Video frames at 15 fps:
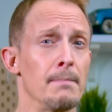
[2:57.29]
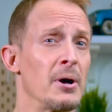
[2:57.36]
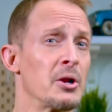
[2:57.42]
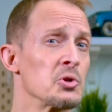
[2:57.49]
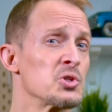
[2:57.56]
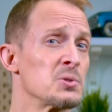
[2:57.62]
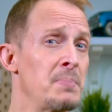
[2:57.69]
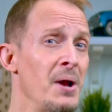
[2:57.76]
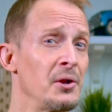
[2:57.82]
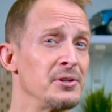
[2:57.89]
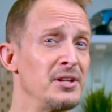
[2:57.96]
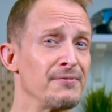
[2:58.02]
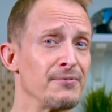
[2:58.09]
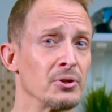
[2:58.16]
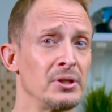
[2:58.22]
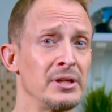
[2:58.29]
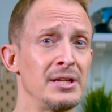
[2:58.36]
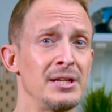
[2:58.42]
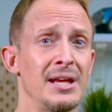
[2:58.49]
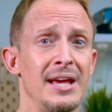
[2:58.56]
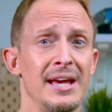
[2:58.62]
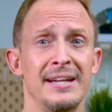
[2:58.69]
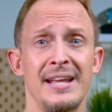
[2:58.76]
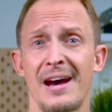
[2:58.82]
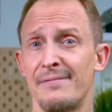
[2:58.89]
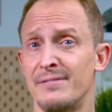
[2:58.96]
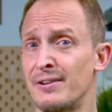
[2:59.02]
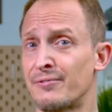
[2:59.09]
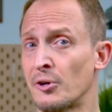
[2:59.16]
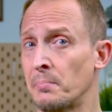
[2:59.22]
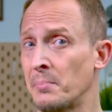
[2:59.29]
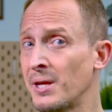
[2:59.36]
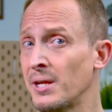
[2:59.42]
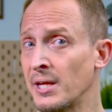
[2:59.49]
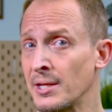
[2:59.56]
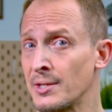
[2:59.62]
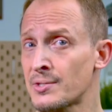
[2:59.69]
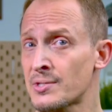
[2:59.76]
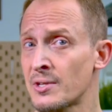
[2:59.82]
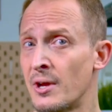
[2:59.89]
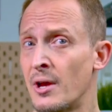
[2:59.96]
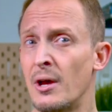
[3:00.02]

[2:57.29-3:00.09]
but are spelled differently and have different meanings,